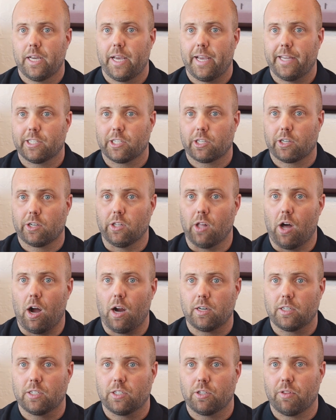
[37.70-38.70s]
It's
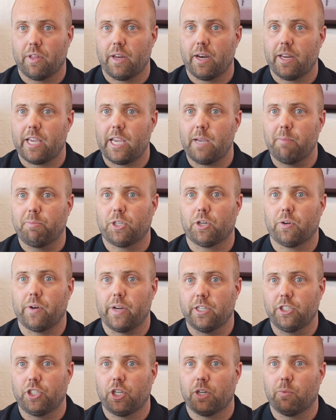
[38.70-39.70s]
clocked so that it keeps your
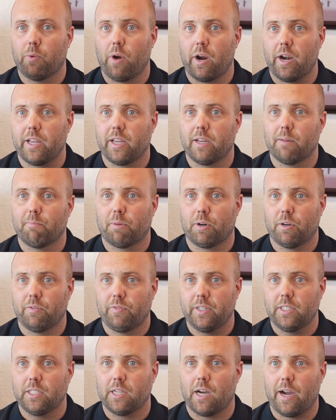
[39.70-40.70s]
engine running in
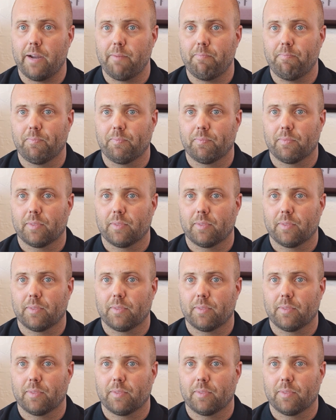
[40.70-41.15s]
perfect time.